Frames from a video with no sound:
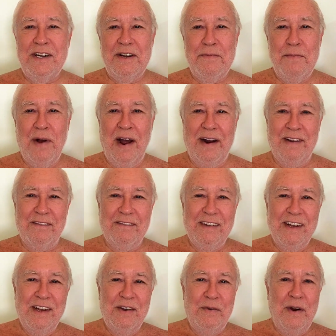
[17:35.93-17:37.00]
Nibbana.
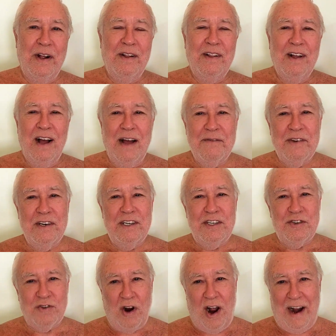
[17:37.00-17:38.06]
Well, I'm going to
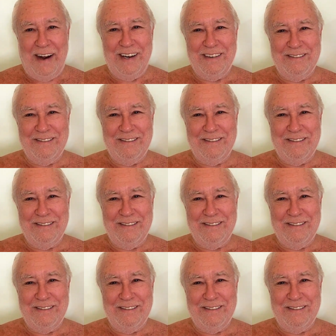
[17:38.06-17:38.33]
try.